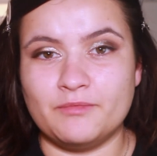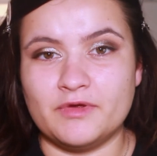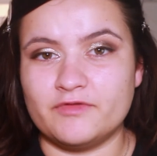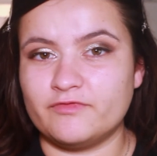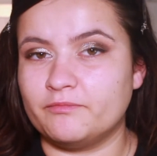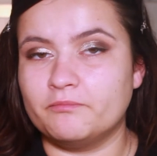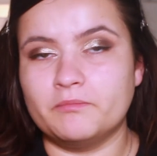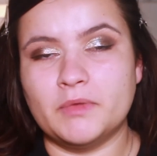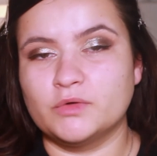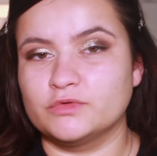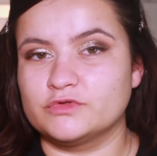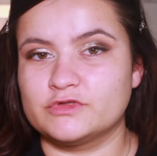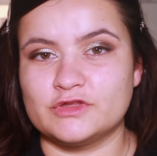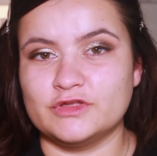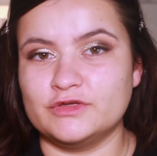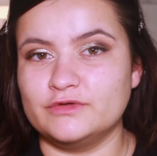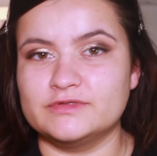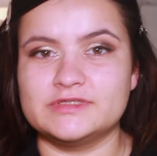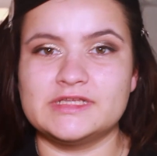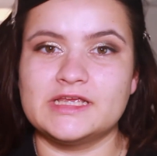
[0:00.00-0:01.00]
With most
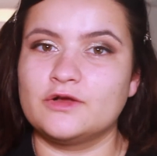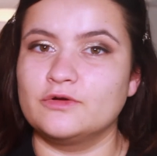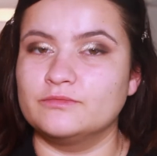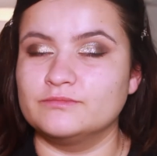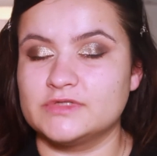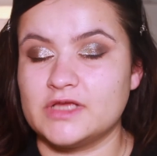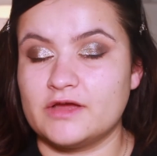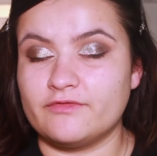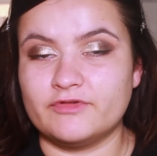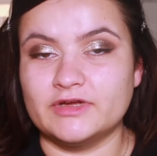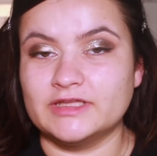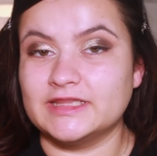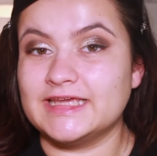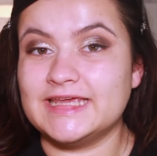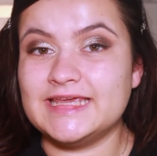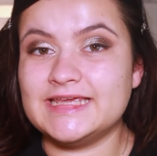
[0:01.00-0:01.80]
glues, it comes off really